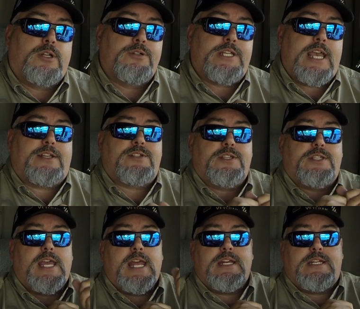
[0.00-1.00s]
Texas,
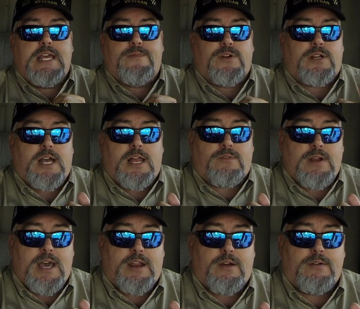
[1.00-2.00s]
and Denver,
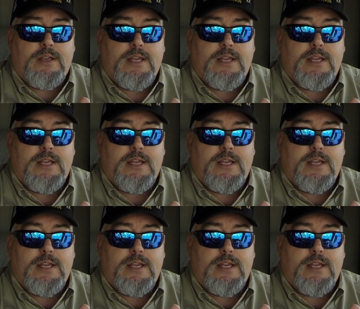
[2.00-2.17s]
Colorado.